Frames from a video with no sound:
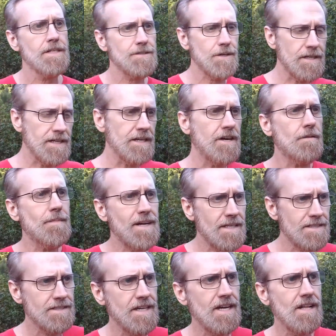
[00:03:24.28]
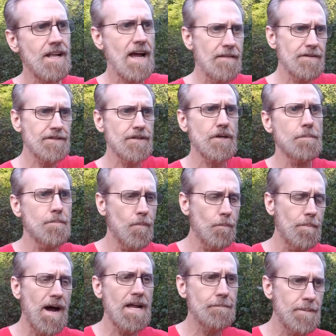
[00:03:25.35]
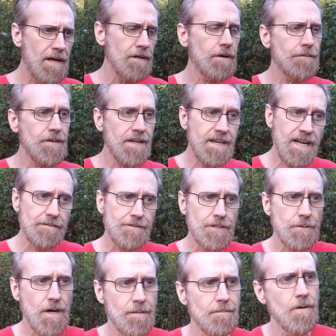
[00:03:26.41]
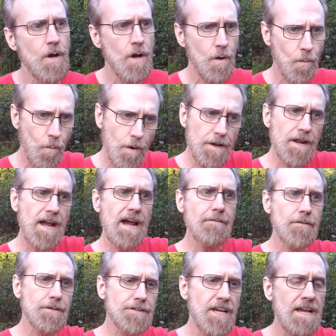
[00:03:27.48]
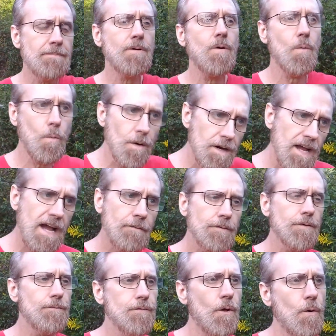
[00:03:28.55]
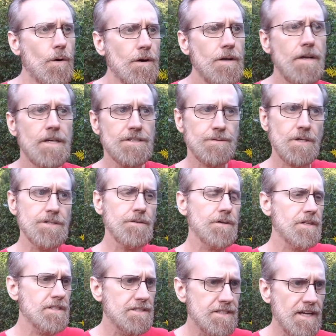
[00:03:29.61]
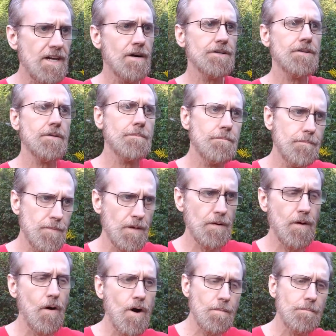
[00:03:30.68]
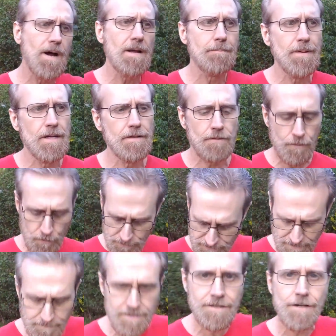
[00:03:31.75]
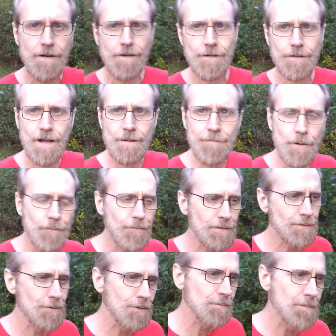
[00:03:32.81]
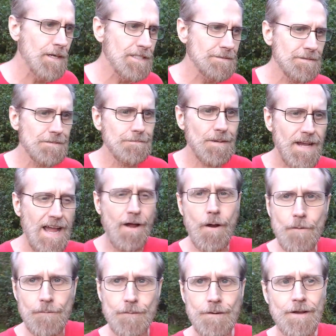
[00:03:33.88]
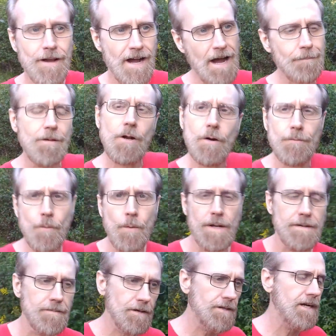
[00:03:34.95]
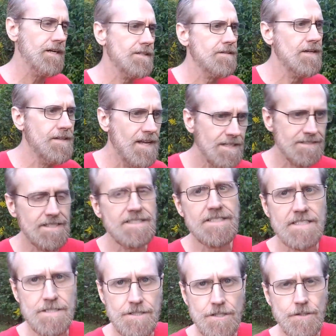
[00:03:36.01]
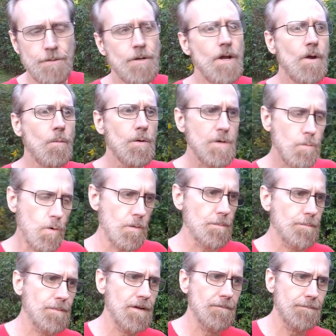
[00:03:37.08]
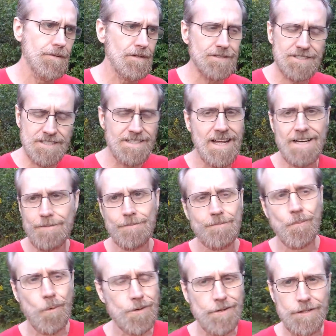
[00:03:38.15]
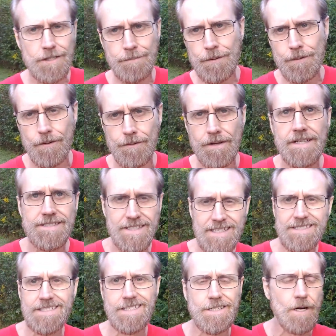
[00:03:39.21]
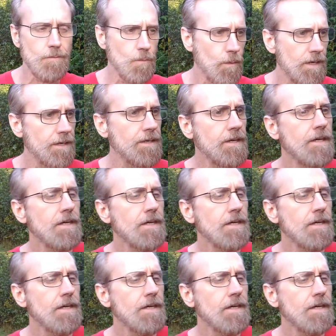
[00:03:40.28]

So I get on my gazelle. I have this little bike pedaler thing. I have two of them. One I have on the table, one I have on the floor. So I do the gazelle. I do the arm bike pedaler. Of course, I'm no physical specimen, but however, I'm not overweight, okay? And that's easy to do. When you work, you just sit down and work on a computer all day. It's easy to get overweight.